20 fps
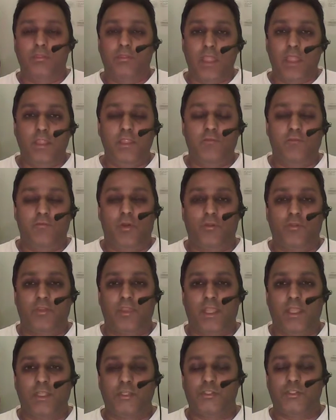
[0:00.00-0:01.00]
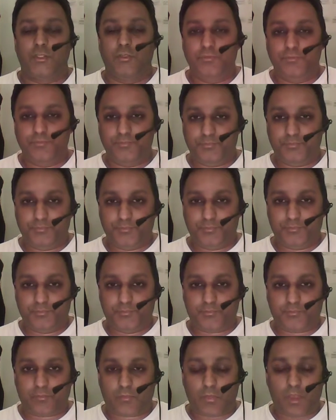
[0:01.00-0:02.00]
Then you've got the issue
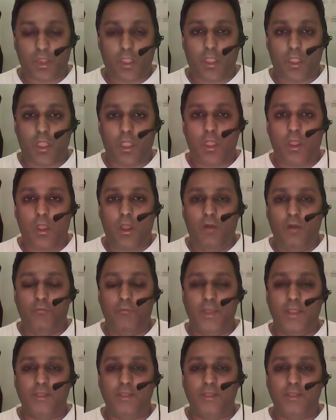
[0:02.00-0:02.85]
of